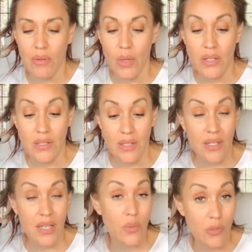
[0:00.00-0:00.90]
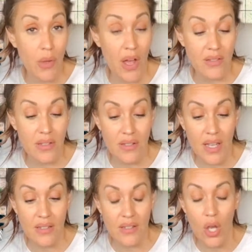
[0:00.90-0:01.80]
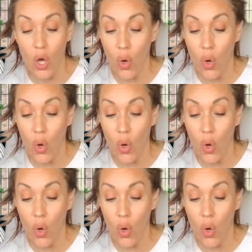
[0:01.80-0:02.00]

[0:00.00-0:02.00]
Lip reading: Well, success responds and says,